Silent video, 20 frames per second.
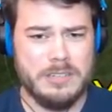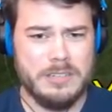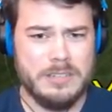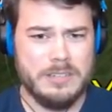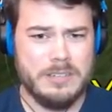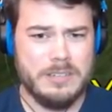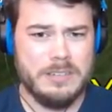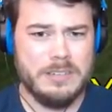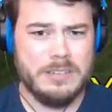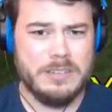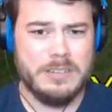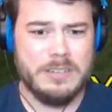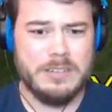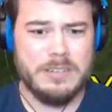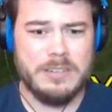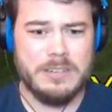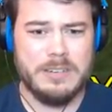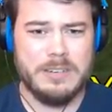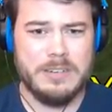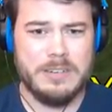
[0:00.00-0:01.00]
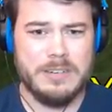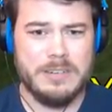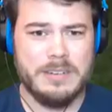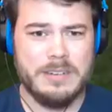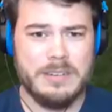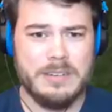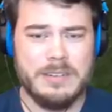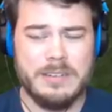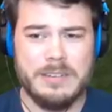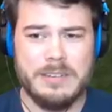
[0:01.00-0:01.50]

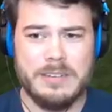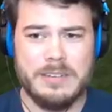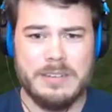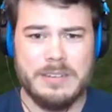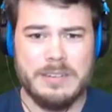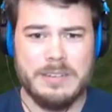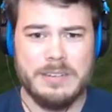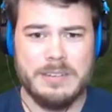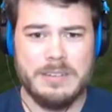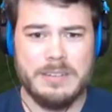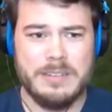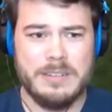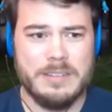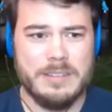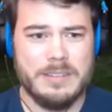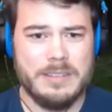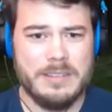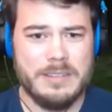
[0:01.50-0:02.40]
Nothing is said.